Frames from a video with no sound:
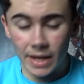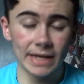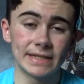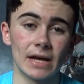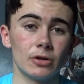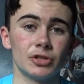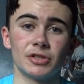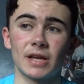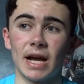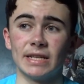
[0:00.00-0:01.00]

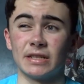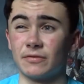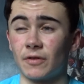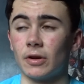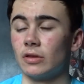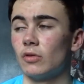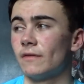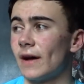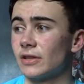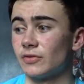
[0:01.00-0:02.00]
Intelligence, guys, is a very low
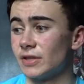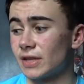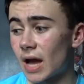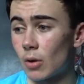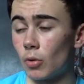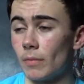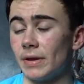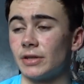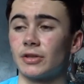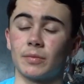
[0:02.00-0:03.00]
factor into what
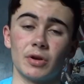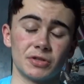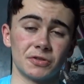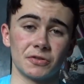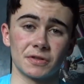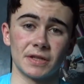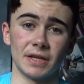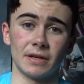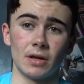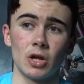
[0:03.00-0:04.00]
makes a person
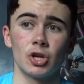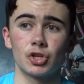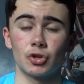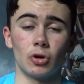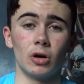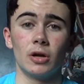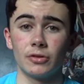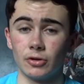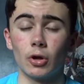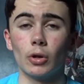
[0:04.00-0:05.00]
succeed. Sure,
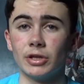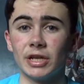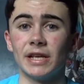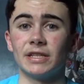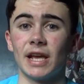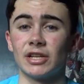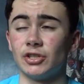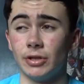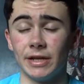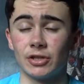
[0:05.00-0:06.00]
the knowledge is,
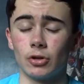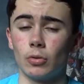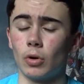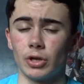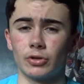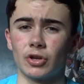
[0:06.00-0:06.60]
yes, you need to know what you're